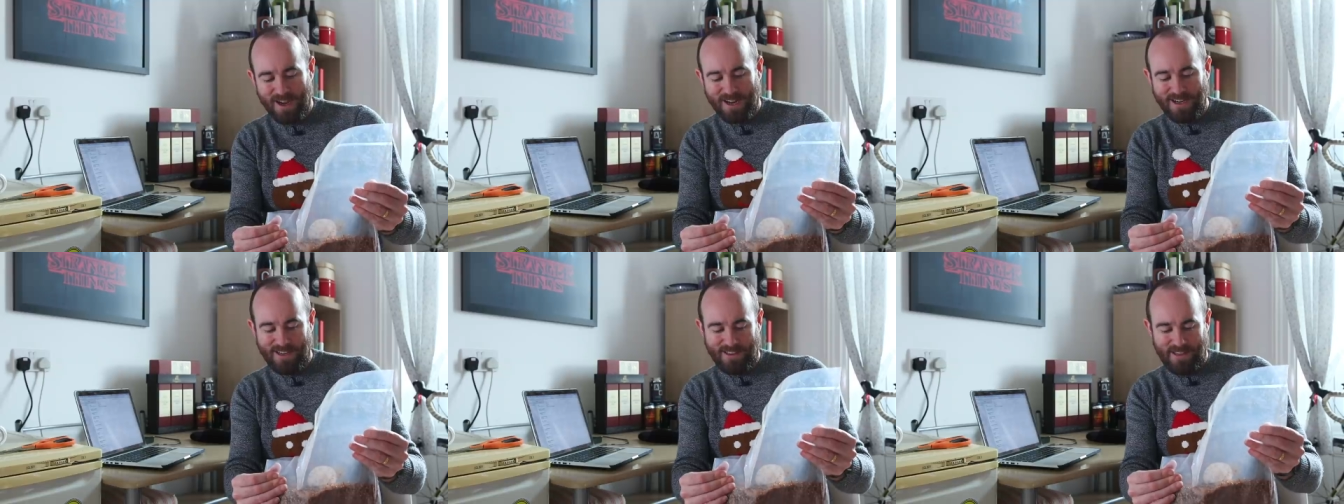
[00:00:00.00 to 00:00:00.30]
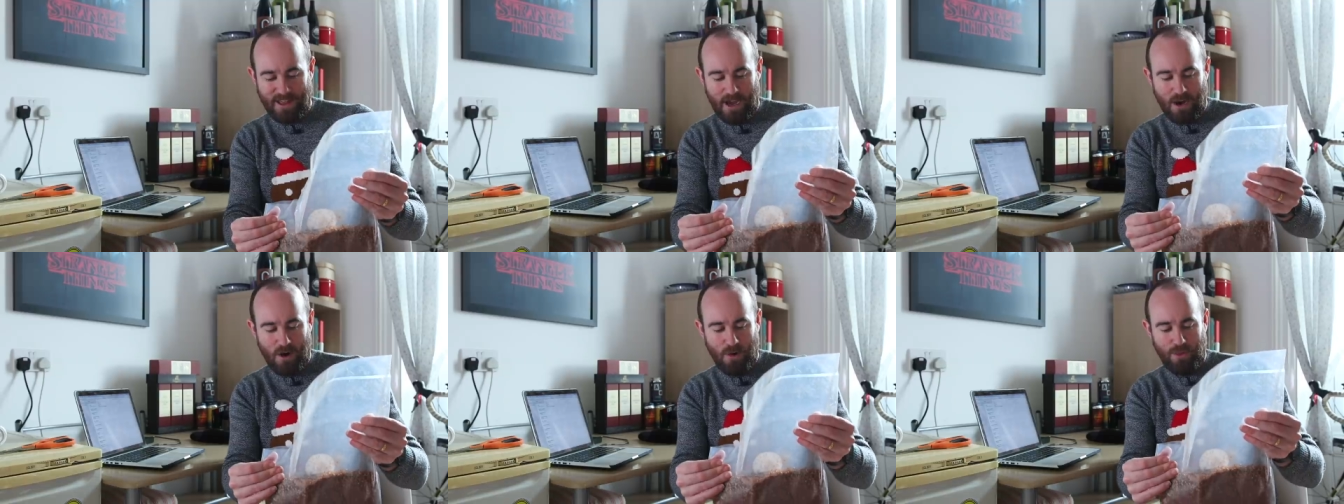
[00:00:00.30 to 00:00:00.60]
I could eat
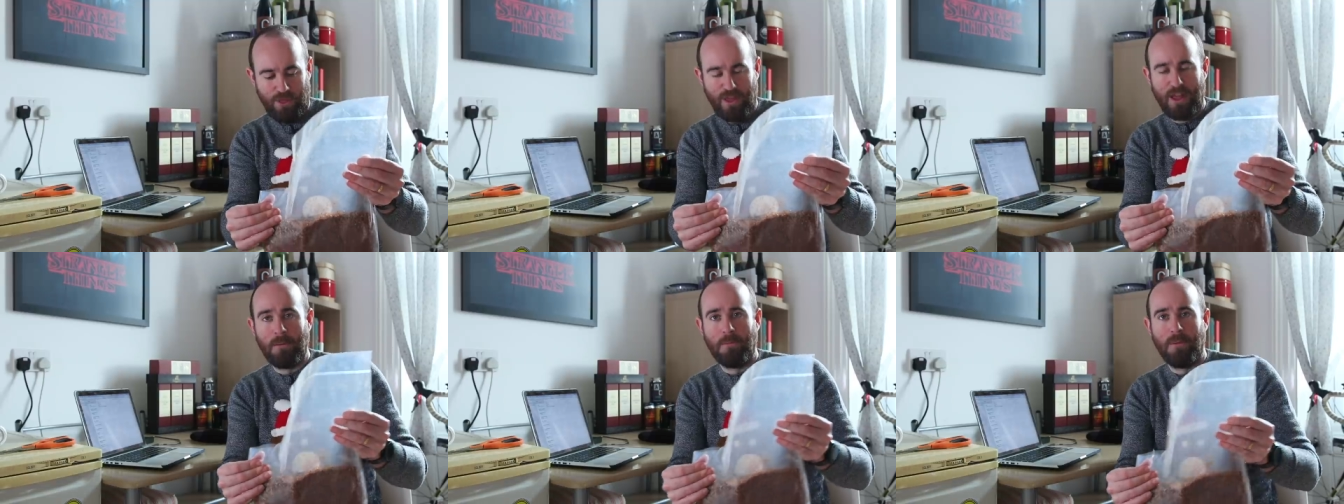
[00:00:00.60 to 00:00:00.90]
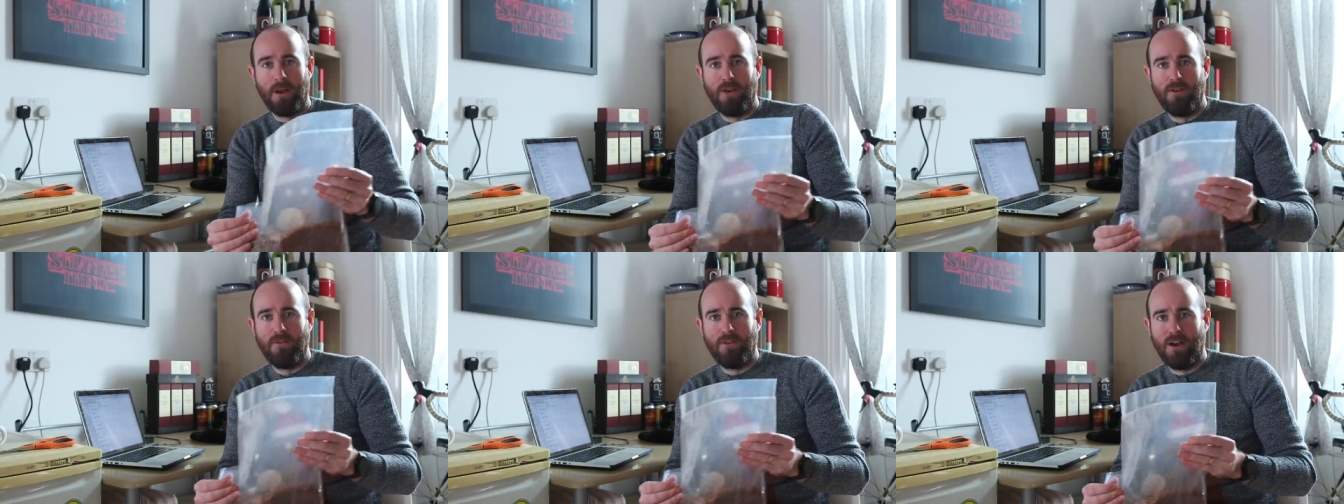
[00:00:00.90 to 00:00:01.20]
that whole thing,
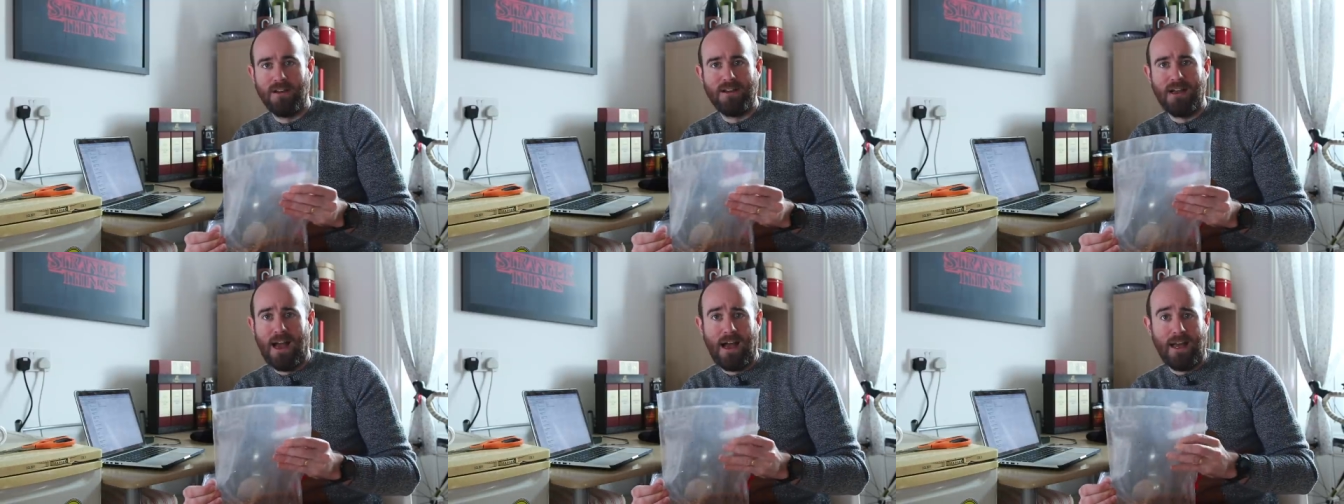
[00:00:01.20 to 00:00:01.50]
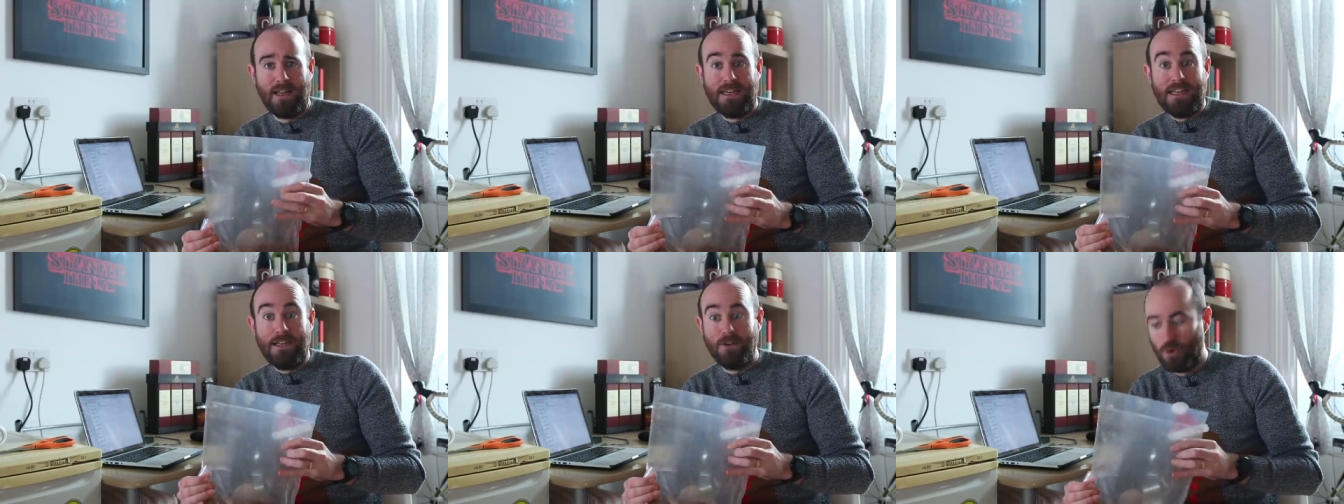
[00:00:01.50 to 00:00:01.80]
but I,
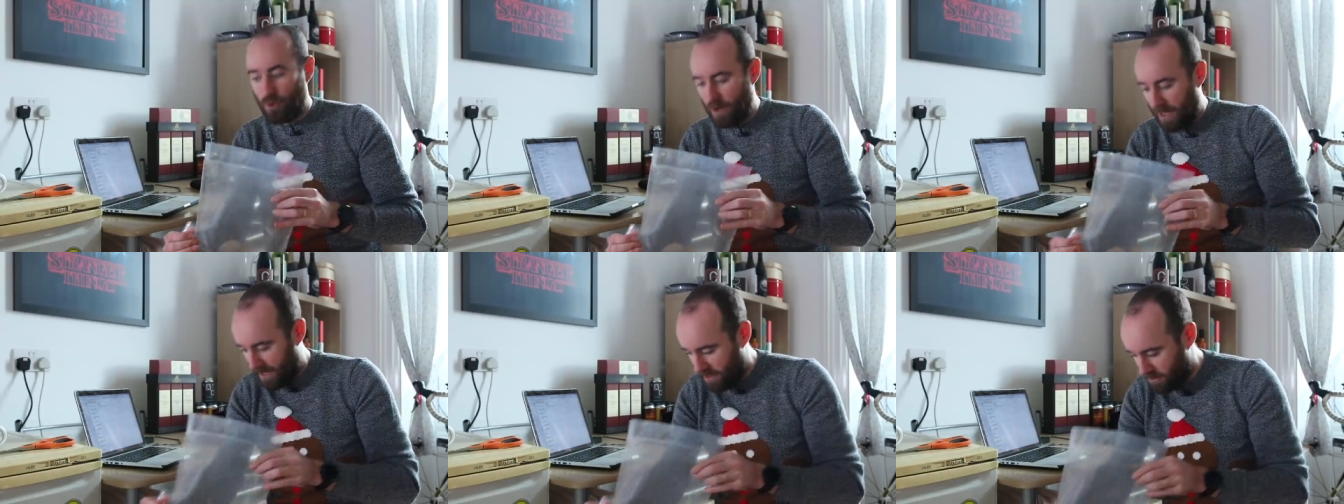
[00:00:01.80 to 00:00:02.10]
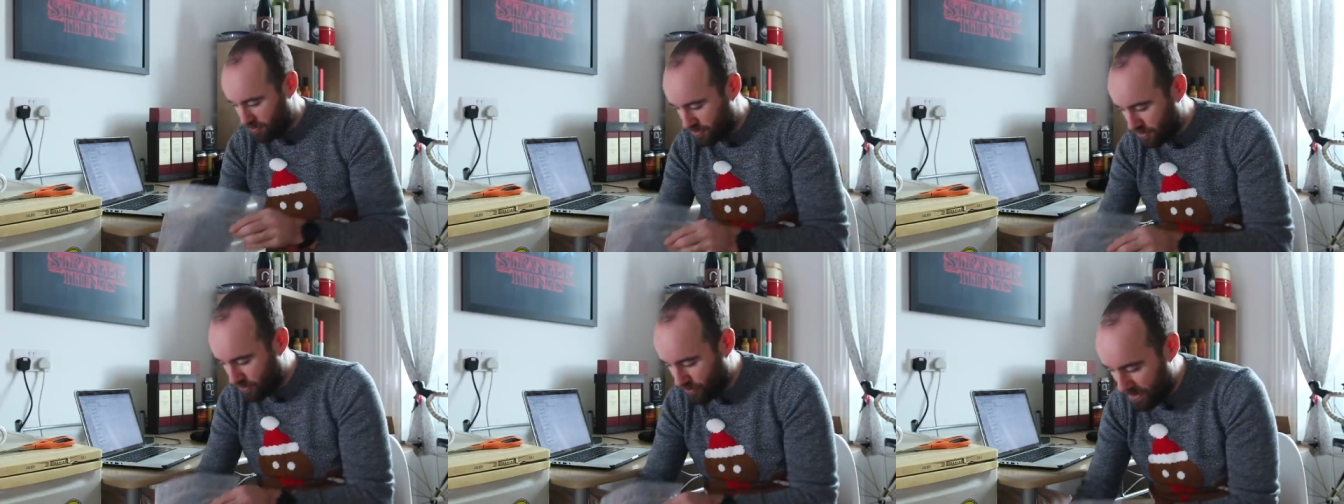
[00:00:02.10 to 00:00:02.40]
I need all eight hundred